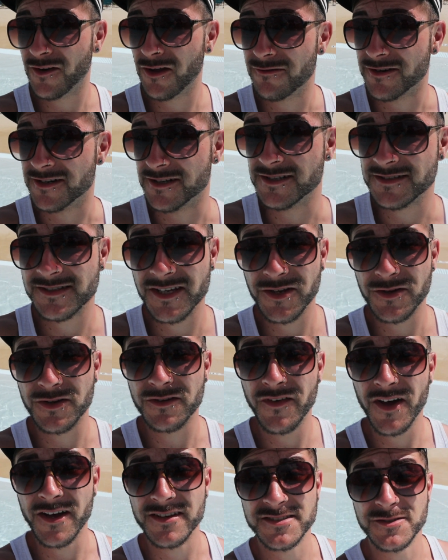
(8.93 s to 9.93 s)
Florida's
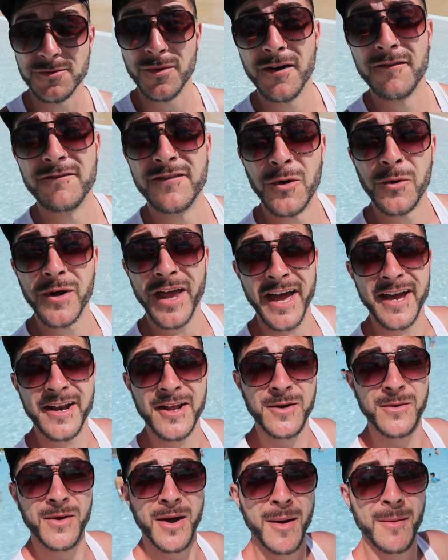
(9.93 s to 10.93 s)
Universal
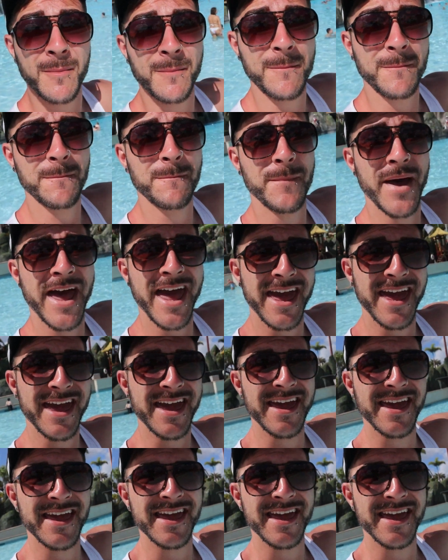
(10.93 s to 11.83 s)
Volcano Bay.